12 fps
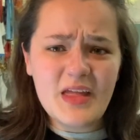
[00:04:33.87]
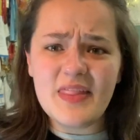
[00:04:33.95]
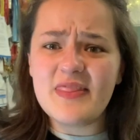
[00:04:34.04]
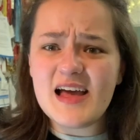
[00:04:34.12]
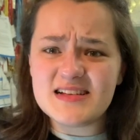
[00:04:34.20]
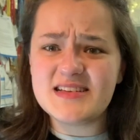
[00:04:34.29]

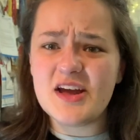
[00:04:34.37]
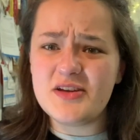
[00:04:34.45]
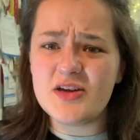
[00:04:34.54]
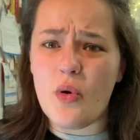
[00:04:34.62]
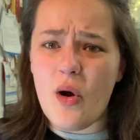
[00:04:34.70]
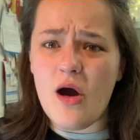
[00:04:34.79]
that's the only
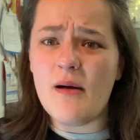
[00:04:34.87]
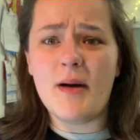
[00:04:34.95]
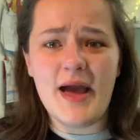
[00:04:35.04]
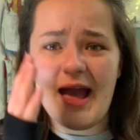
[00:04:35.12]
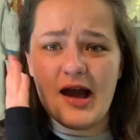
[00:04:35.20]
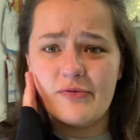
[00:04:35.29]
qualm
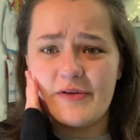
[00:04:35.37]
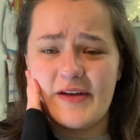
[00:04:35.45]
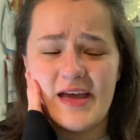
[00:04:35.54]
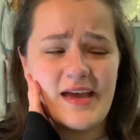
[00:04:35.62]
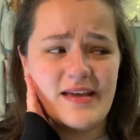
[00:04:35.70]
I have with it,